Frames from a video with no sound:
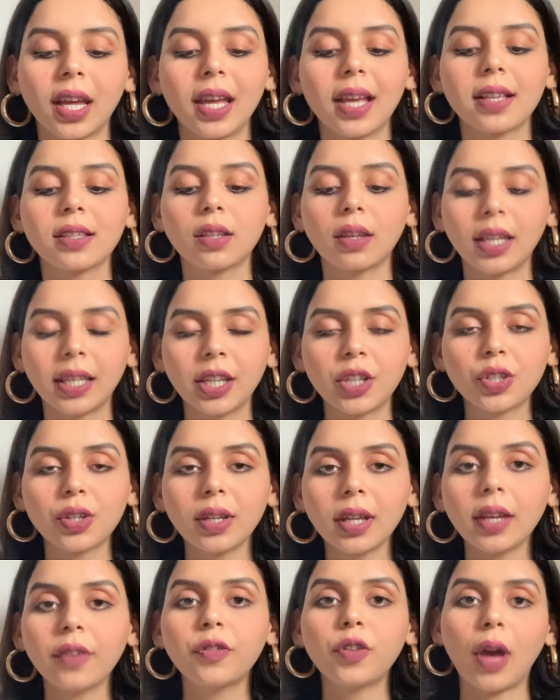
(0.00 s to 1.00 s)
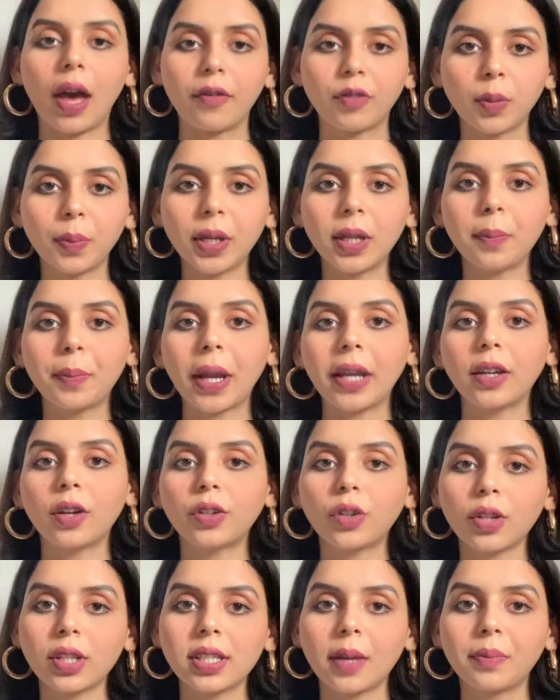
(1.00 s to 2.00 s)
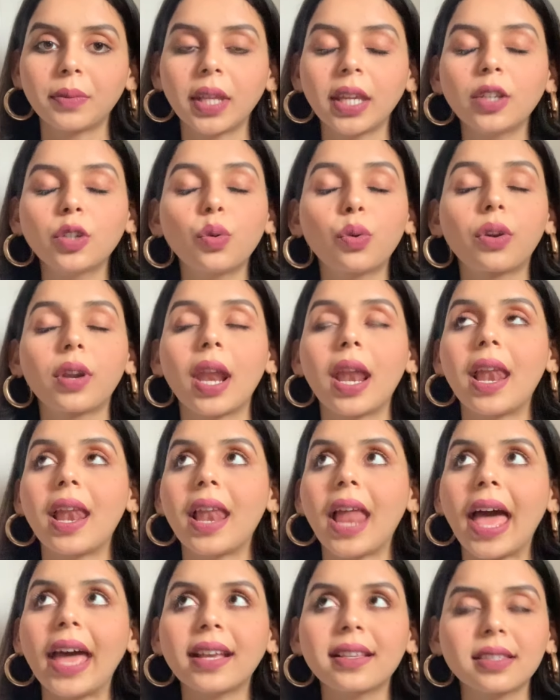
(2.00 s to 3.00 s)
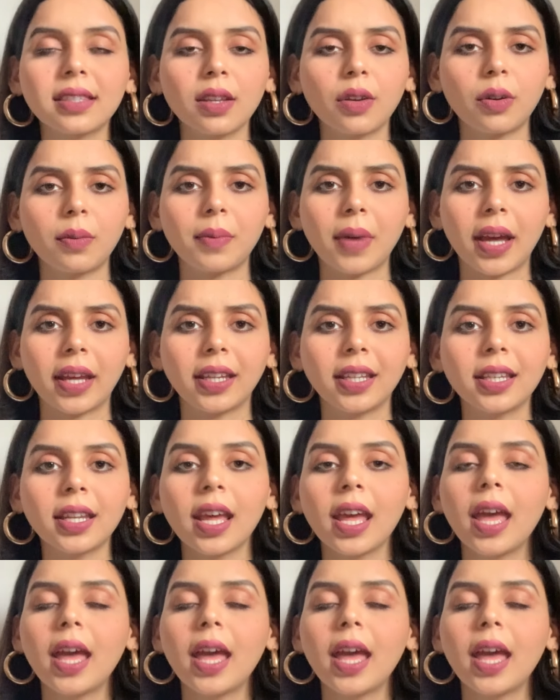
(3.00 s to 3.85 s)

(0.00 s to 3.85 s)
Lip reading: So initially, if you have to be dependent on something to relax your mind